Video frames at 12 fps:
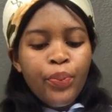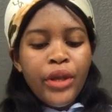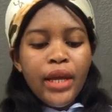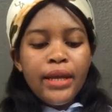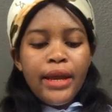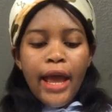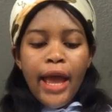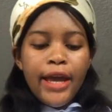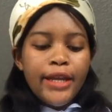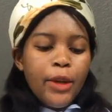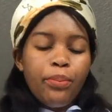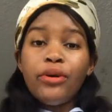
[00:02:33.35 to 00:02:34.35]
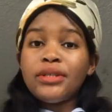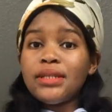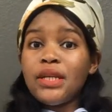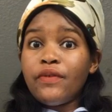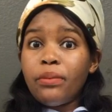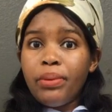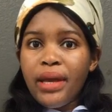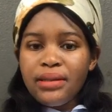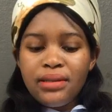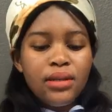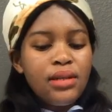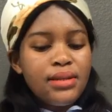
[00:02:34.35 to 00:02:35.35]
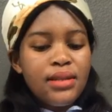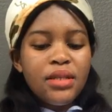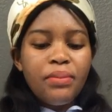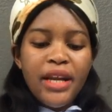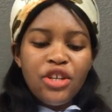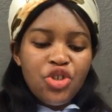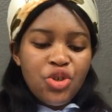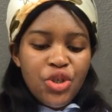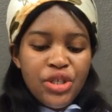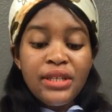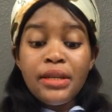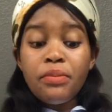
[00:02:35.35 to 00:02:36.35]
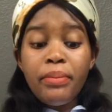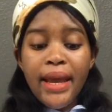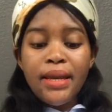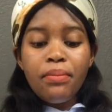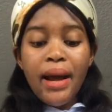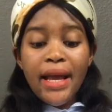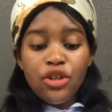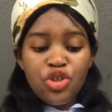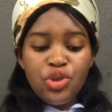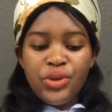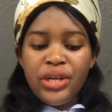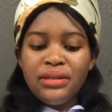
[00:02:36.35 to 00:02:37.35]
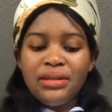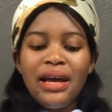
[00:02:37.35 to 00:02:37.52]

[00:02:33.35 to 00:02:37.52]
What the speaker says: It had a positive impact since it made my students